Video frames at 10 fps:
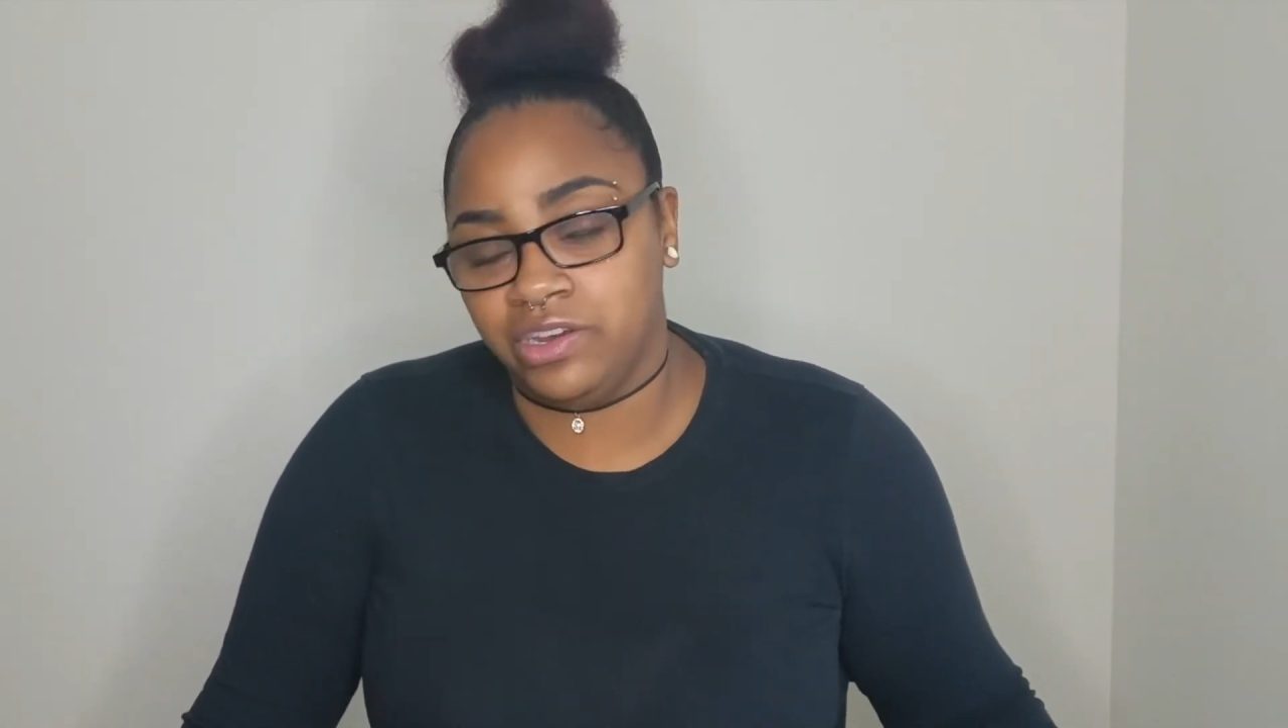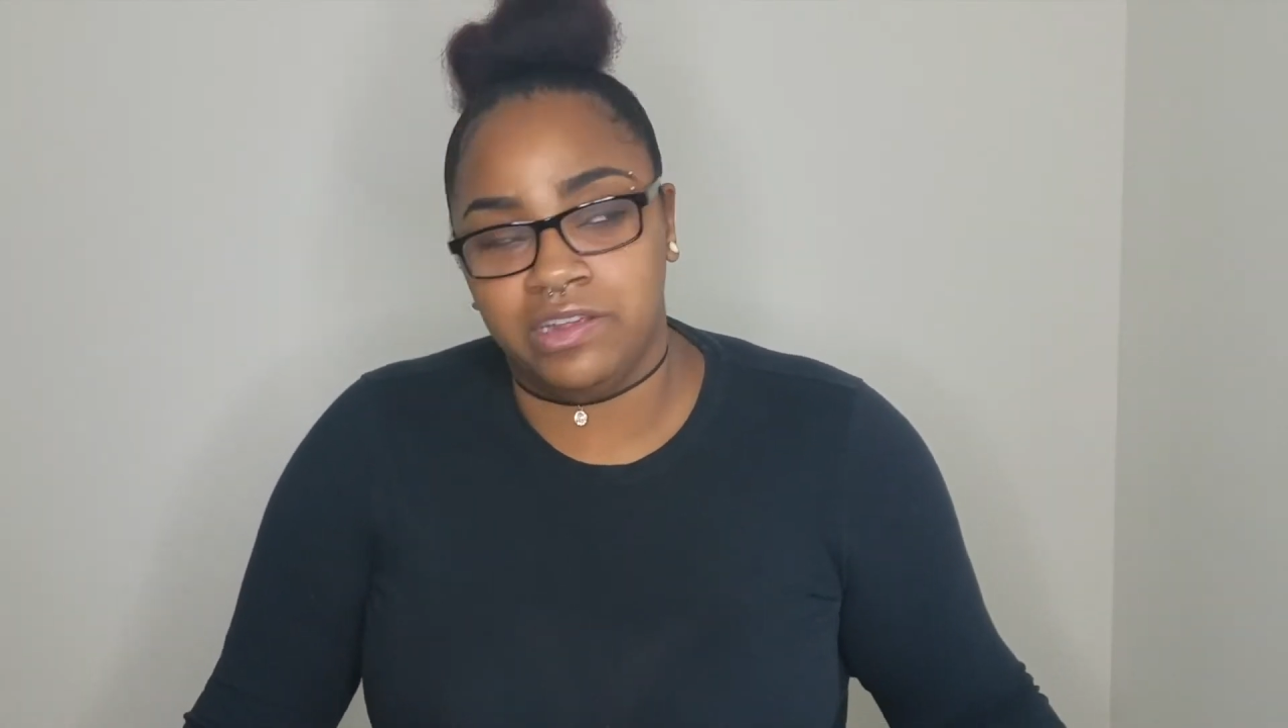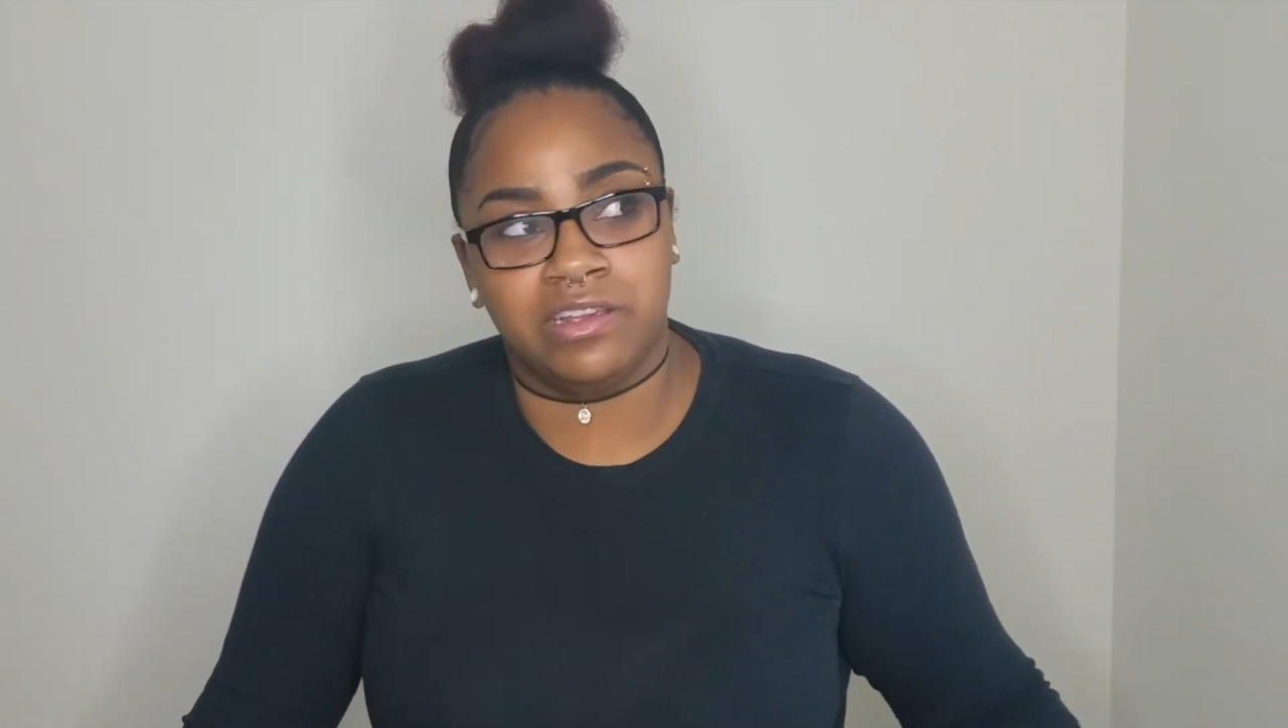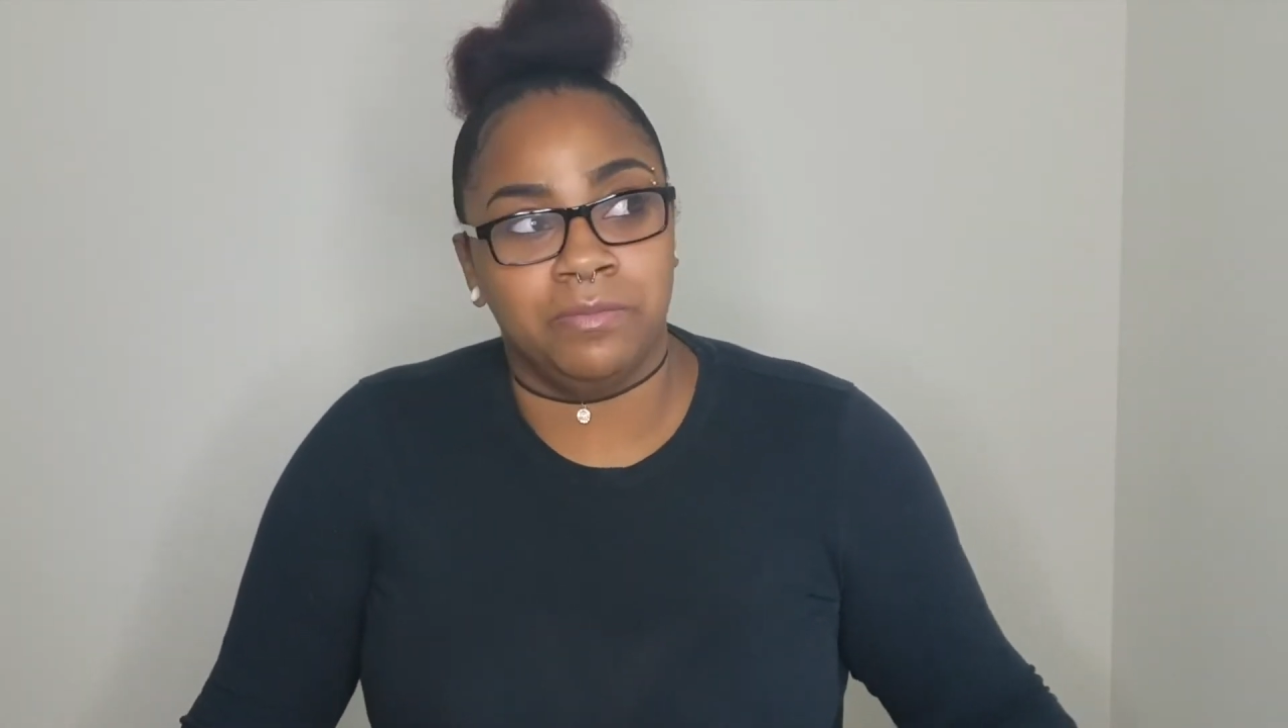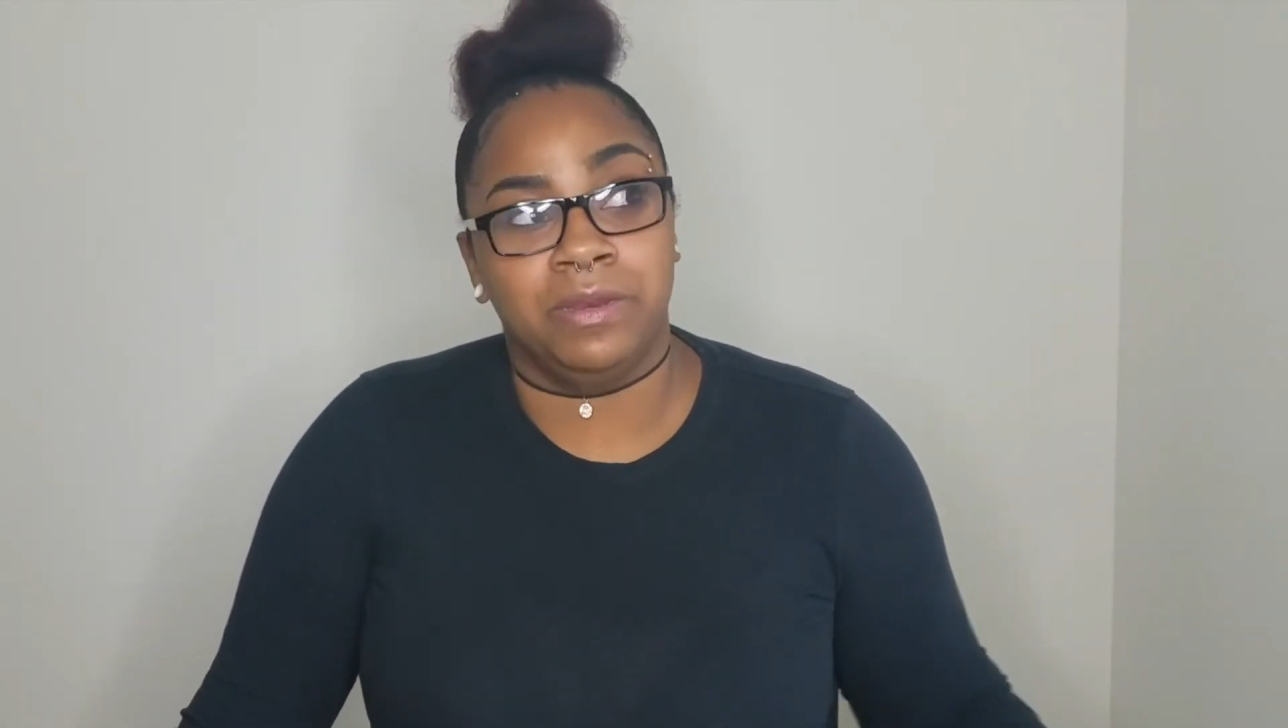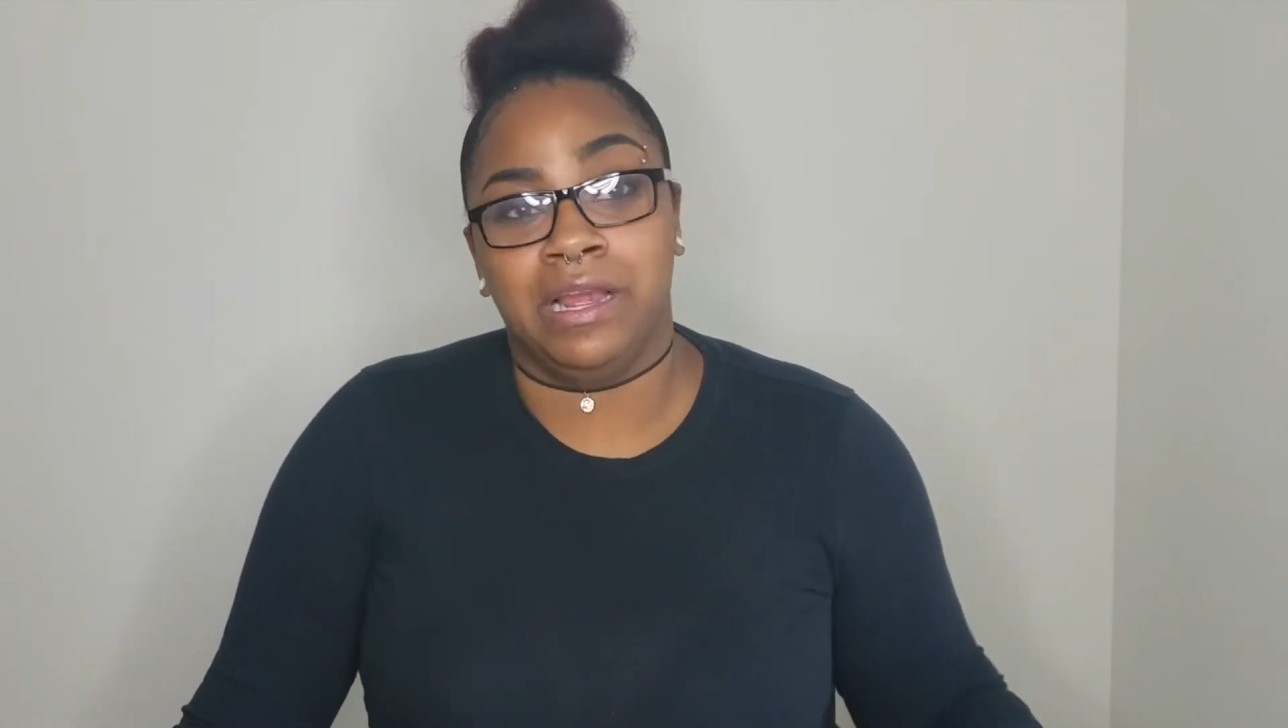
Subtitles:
Dance Company,